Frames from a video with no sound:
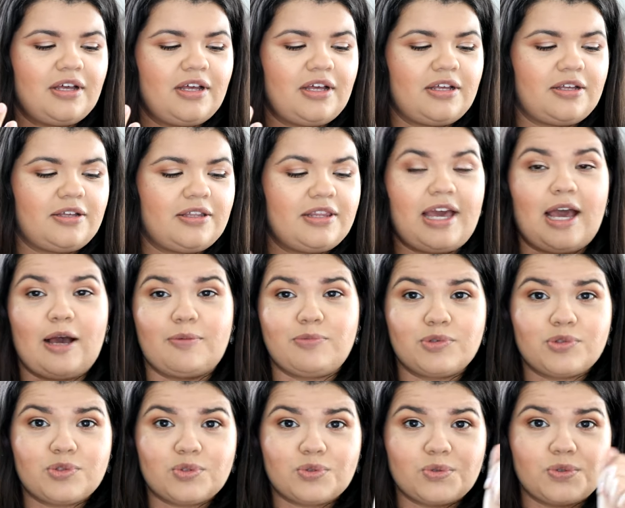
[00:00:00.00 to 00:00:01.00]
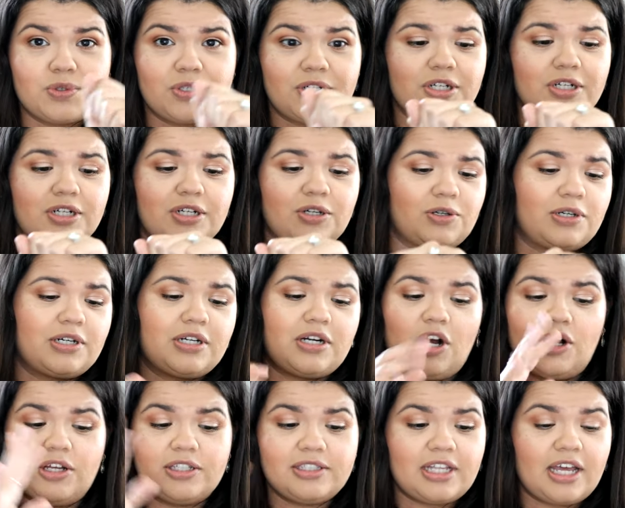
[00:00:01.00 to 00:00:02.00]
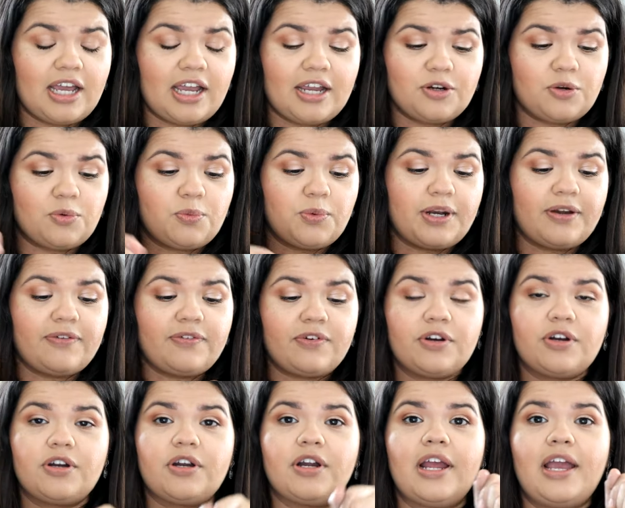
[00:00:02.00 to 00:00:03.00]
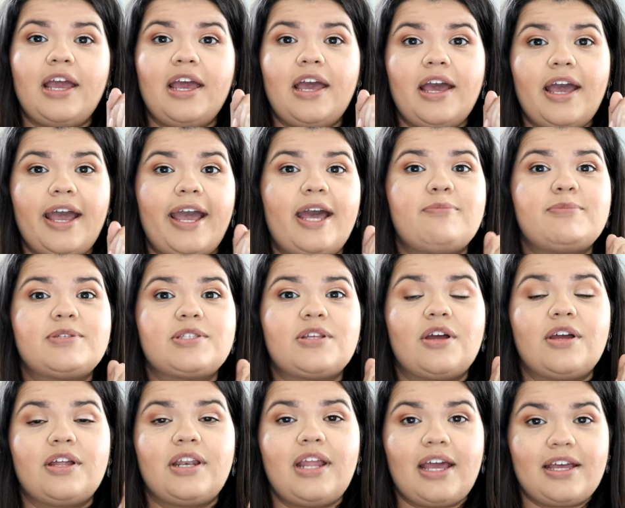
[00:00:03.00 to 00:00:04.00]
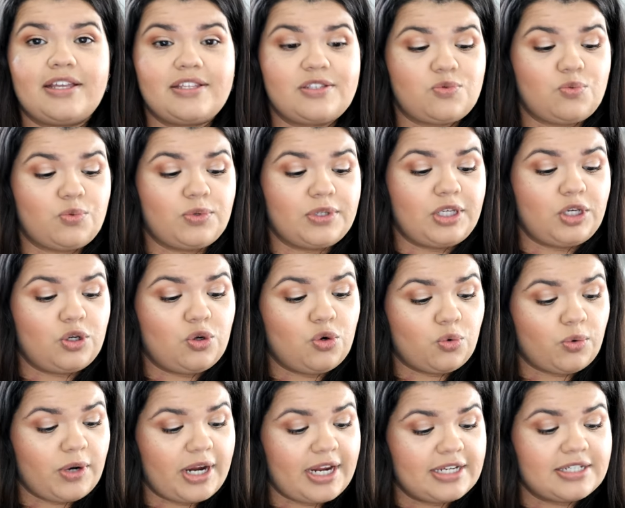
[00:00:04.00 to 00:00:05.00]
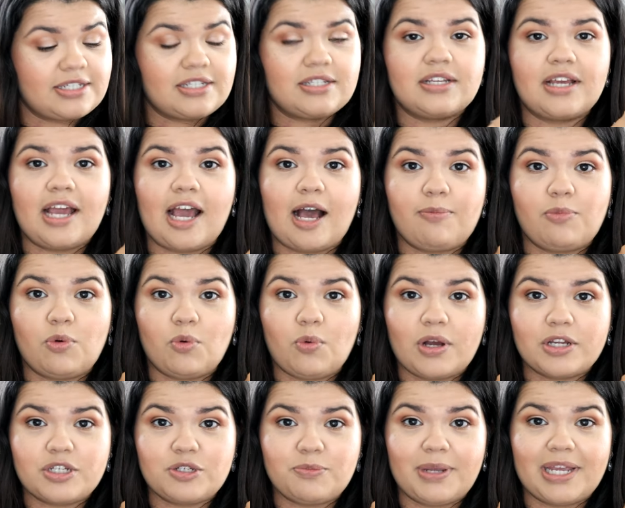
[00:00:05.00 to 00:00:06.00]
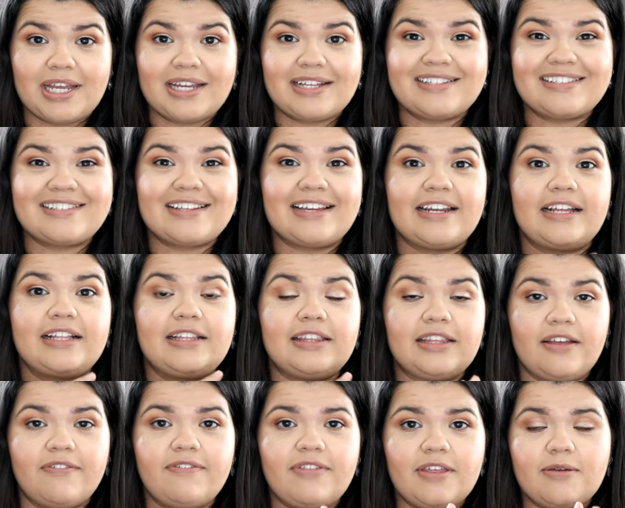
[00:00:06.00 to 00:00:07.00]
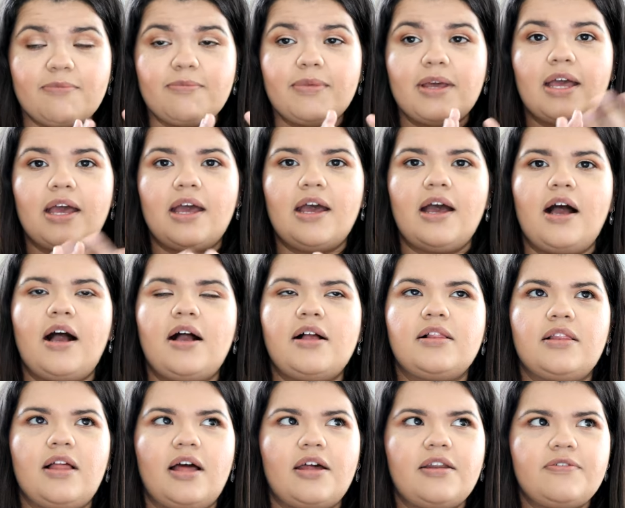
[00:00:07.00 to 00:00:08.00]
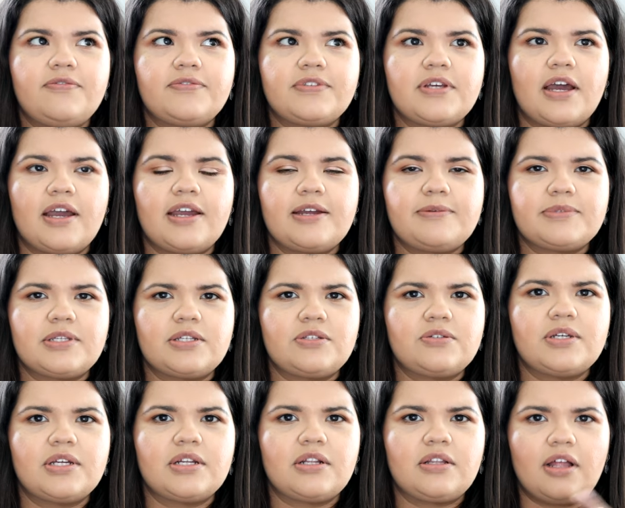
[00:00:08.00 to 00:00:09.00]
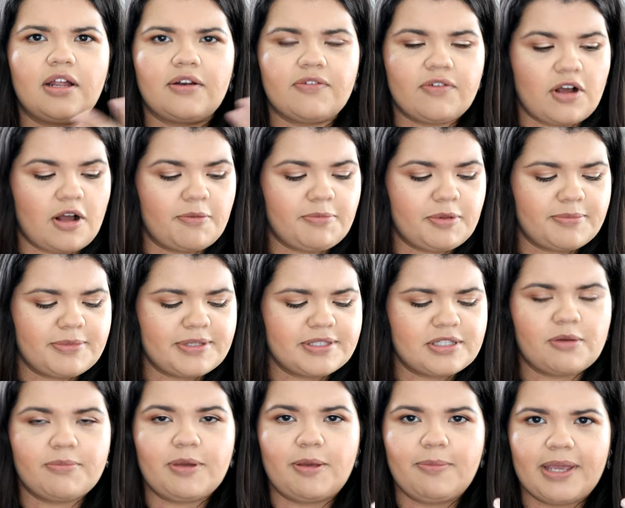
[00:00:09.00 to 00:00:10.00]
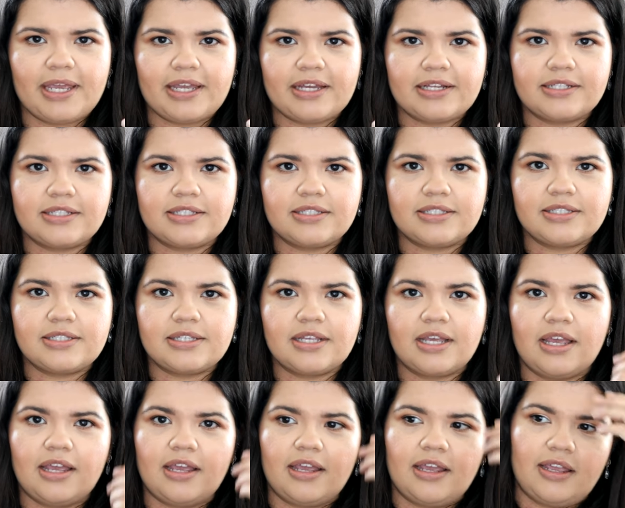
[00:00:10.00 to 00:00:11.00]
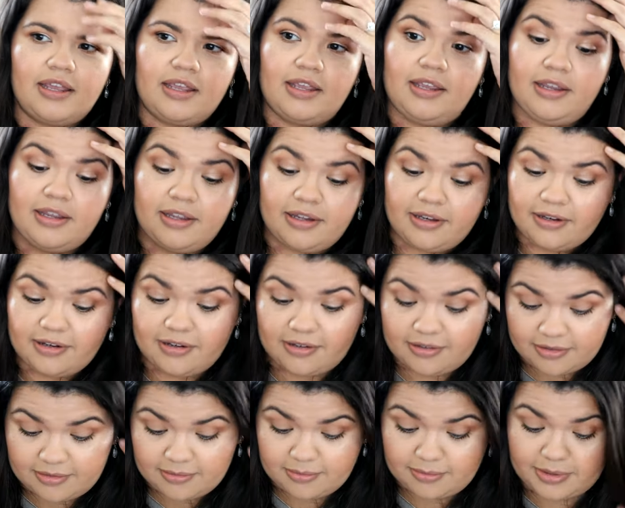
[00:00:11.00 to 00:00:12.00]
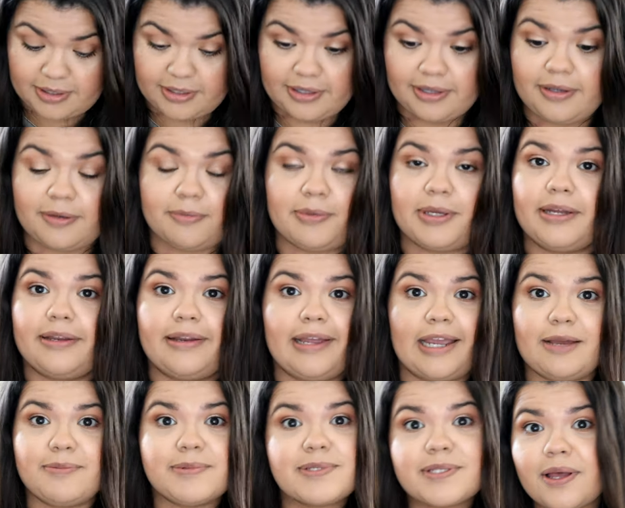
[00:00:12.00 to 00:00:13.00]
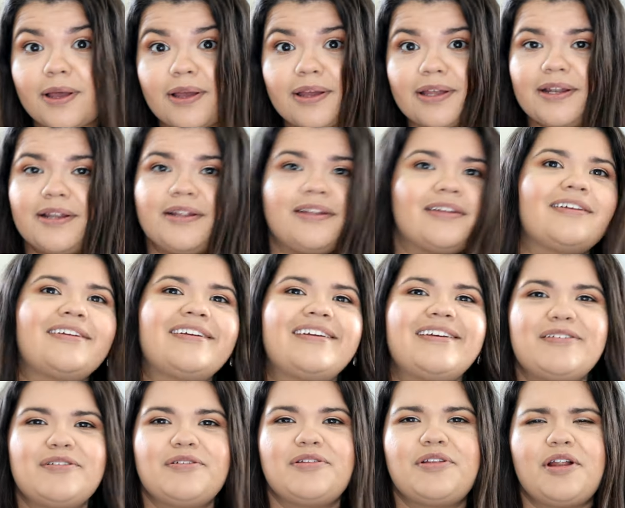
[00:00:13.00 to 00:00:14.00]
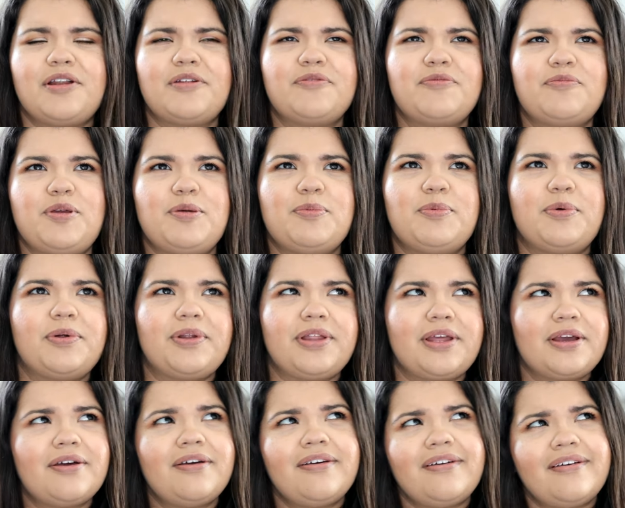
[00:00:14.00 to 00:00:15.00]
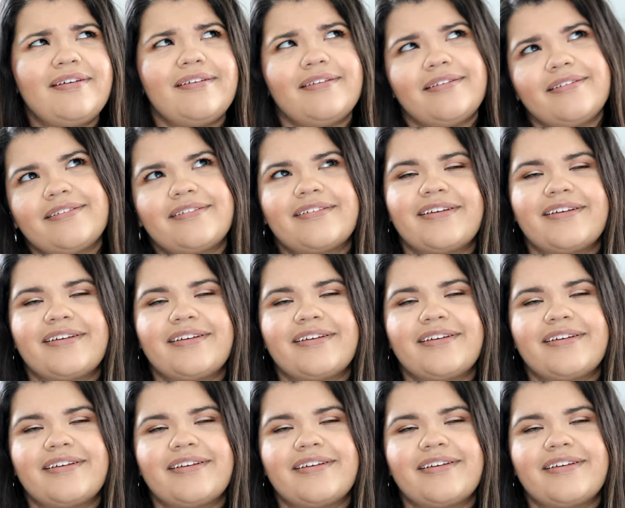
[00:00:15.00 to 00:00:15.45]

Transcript: uh, the Apple Store or online or whatever. Amazon has really great Apple Watch bands and I love them. A lot of times I do get a lot of compliments on my bands and I'm like, hey man, Amazon. And a lot of people are like, oh yeah,